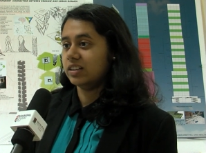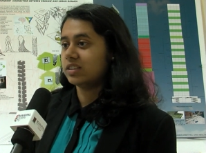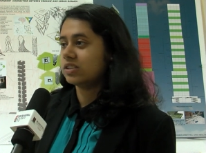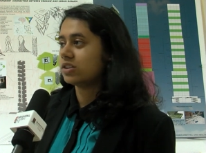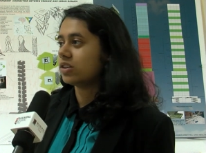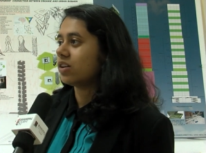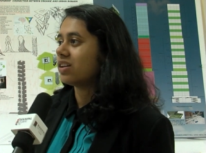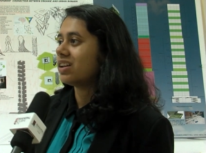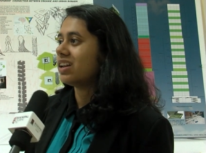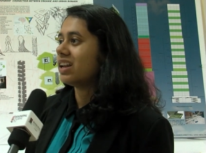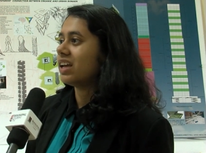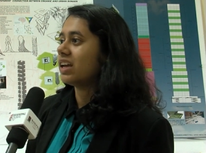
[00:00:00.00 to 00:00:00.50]
It's
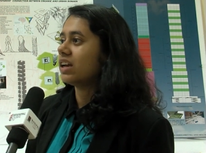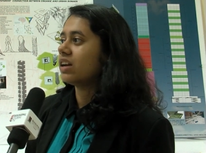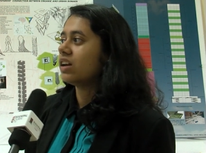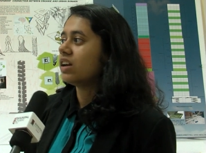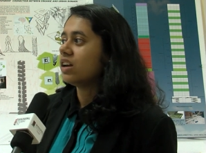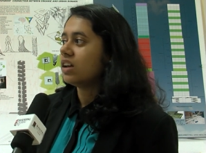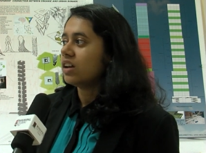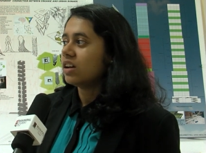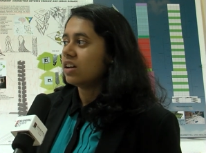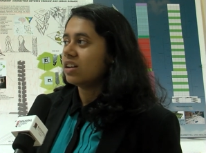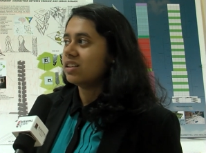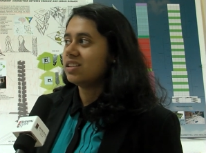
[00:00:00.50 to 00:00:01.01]
not like
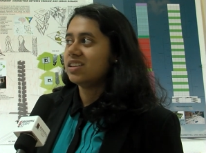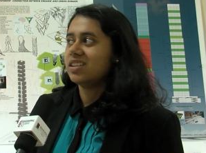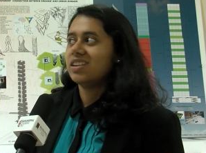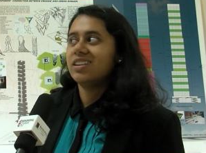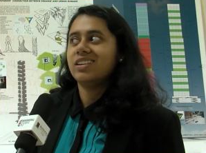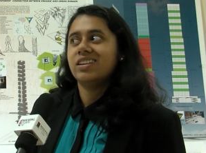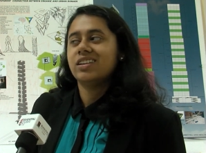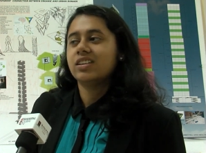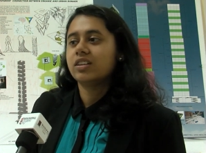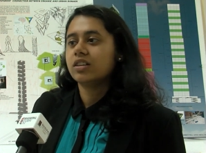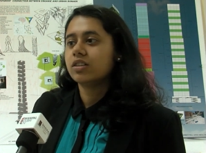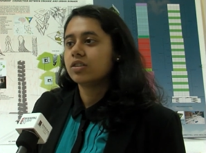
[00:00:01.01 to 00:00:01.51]
a
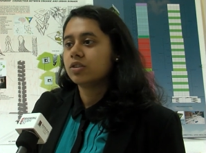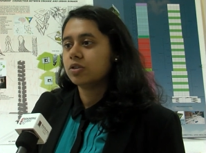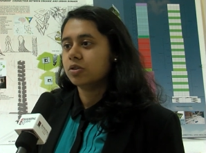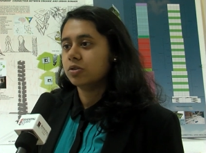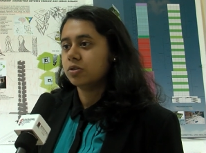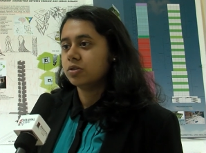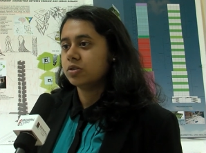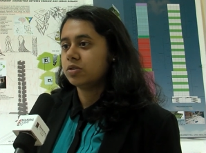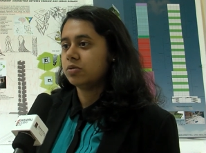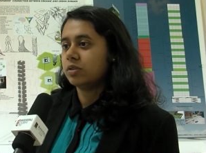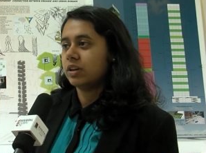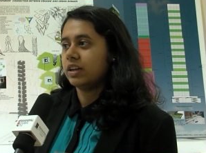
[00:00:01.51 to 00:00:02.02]
theoretical
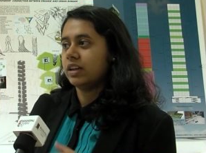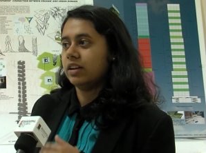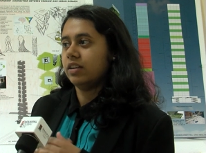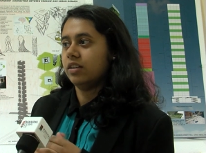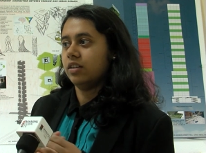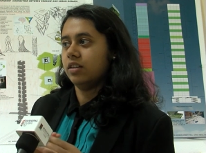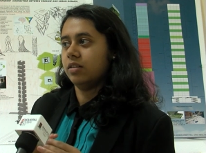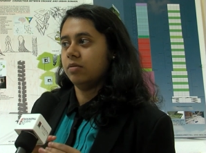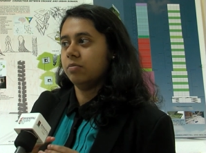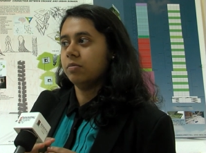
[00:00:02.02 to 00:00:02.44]
course where